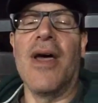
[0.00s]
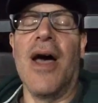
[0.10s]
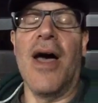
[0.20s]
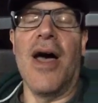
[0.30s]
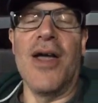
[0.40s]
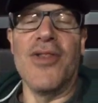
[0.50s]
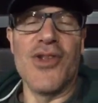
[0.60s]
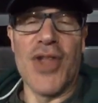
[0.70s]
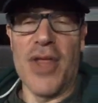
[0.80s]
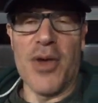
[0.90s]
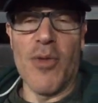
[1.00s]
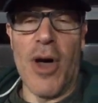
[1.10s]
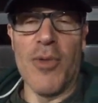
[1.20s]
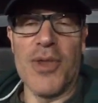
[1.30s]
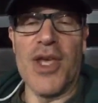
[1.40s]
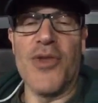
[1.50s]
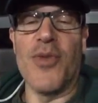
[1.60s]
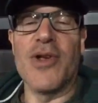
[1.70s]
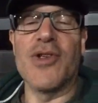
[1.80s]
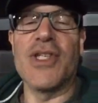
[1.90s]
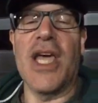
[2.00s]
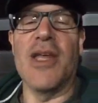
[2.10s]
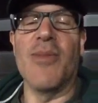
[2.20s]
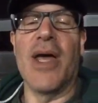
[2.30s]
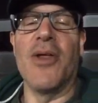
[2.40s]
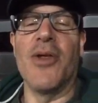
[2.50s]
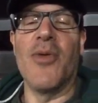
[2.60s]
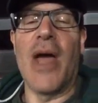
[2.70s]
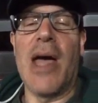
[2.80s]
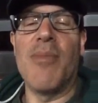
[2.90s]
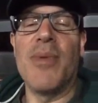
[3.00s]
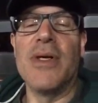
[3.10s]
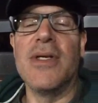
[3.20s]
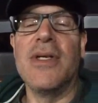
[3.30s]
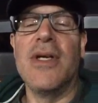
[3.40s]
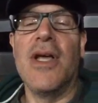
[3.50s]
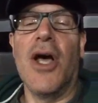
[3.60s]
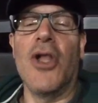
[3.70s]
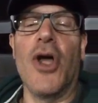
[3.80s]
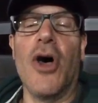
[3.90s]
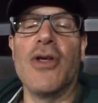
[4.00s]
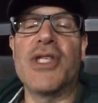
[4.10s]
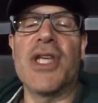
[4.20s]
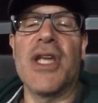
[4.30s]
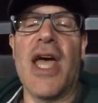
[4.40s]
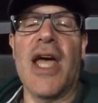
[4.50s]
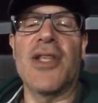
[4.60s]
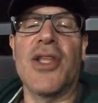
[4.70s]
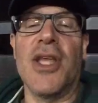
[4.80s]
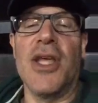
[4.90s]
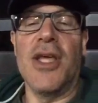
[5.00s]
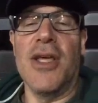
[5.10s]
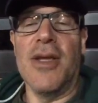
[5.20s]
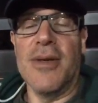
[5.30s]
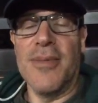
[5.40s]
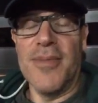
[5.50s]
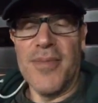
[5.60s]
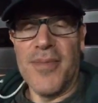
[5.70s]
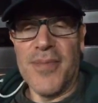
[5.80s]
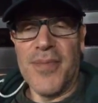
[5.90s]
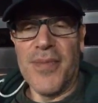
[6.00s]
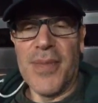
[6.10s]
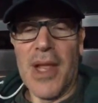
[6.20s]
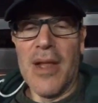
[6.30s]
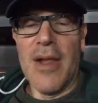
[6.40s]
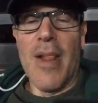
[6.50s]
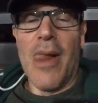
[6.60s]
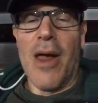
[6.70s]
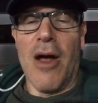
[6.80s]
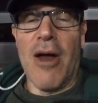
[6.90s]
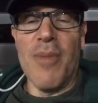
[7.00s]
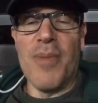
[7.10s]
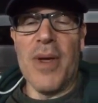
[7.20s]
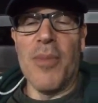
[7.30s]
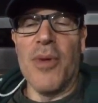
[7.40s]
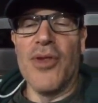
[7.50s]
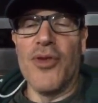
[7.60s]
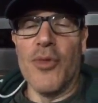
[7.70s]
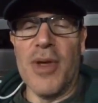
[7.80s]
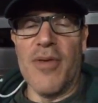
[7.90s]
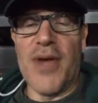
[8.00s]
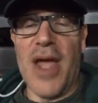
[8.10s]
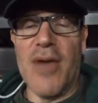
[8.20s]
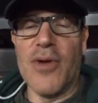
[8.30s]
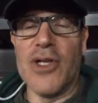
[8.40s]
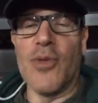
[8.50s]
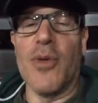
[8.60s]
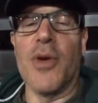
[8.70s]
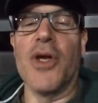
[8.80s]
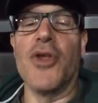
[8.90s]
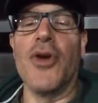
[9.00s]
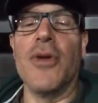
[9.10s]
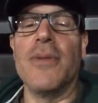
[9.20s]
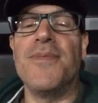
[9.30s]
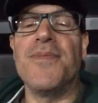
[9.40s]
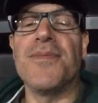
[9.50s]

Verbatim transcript: Uh, there's nothing wrong with Keith Richards hating metal and rap. Hello, Schenectady. All right, people, do me a favor. Here's what we're going to do.